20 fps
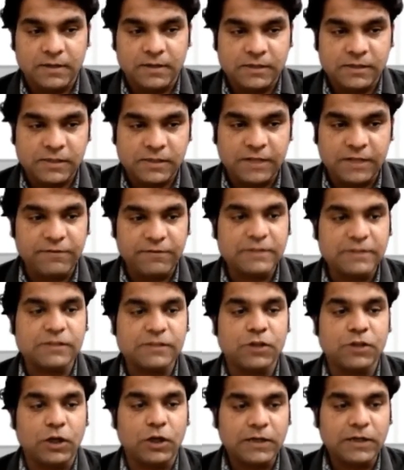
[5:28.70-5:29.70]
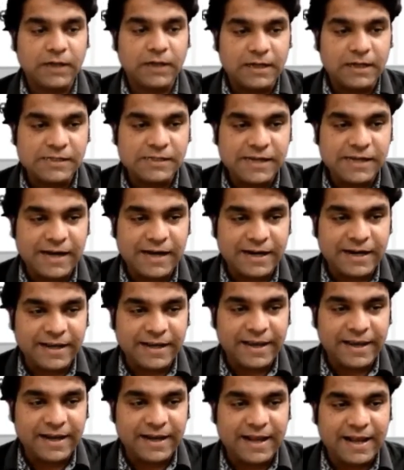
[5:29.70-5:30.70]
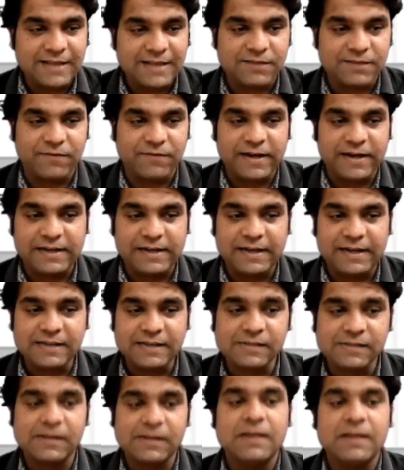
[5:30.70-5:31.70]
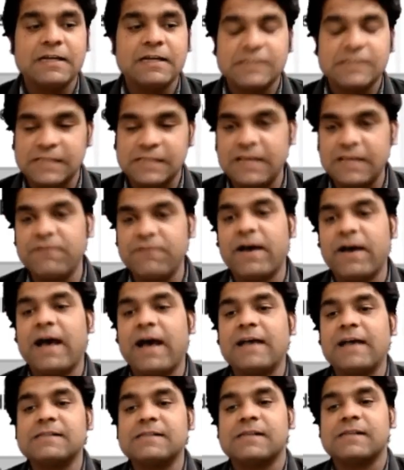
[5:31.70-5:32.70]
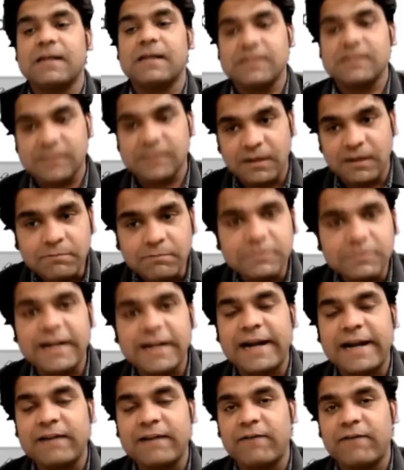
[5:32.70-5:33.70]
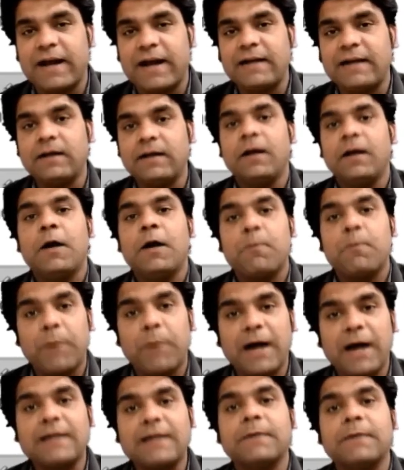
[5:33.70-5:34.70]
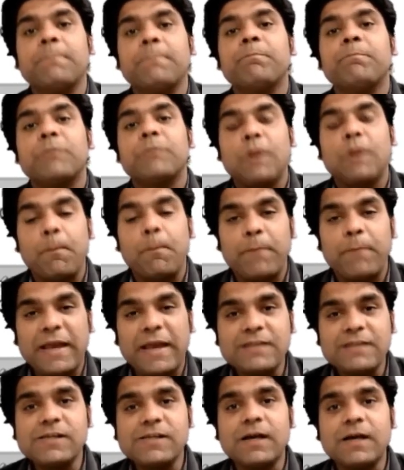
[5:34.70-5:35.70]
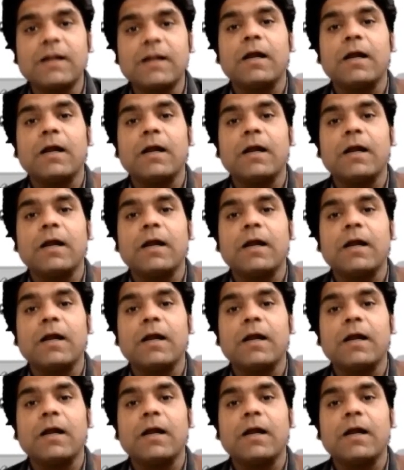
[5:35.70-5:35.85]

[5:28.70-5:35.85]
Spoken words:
Sleeve is not considered here as a weightless. Sleeve has some dead weight, but the major